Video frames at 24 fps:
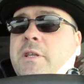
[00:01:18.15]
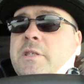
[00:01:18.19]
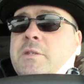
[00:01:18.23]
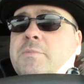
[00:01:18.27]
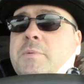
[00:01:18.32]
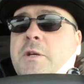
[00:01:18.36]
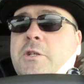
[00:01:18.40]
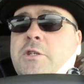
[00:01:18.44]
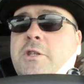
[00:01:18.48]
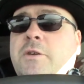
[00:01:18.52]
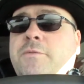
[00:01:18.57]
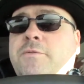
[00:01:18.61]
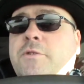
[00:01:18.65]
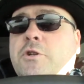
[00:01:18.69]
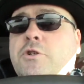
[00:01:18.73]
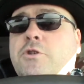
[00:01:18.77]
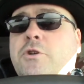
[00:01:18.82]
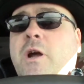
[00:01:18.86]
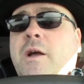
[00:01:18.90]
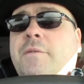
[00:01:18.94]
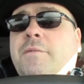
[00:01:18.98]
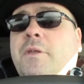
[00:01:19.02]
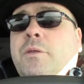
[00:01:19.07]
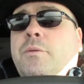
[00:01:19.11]
especially if you're
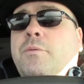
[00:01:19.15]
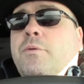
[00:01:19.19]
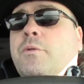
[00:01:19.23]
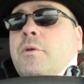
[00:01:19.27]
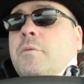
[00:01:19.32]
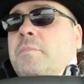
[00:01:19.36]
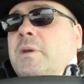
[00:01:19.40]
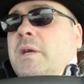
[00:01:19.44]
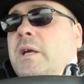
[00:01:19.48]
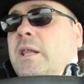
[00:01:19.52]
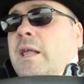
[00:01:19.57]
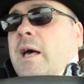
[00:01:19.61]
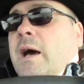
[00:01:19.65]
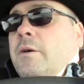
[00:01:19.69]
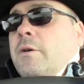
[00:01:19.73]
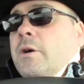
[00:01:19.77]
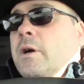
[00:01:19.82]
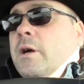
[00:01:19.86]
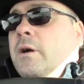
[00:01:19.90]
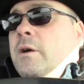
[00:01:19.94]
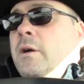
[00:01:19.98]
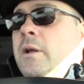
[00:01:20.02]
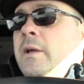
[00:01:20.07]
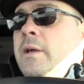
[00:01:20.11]
traveling through the meal
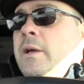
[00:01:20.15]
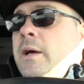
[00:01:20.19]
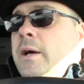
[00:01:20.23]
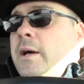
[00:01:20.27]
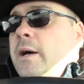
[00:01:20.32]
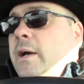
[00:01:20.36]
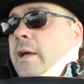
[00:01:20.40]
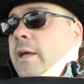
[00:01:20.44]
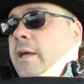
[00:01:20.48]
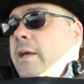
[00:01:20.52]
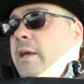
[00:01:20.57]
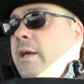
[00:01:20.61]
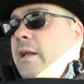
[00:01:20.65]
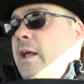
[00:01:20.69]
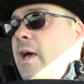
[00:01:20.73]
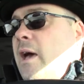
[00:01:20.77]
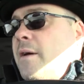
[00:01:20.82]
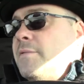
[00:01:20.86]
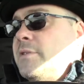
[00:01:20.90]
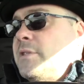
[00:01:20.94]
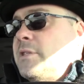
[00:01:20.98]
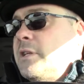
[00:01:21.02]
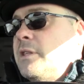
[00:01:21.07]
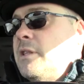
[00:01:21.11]
hour, it can
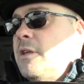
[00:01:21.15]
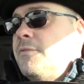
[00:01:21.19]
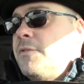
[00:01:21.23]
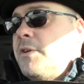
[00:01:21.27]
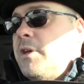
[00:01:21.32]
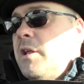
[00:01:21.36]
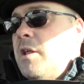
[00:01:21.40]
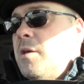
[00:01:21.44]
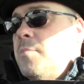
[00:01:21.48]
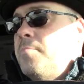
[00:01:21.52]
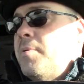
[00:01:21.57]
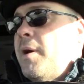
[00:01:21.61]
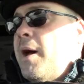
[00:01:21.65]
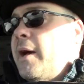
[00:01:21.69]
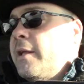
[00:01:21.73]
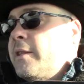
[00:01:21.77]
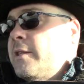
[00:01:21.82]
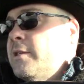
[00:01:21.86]
have a significant impact,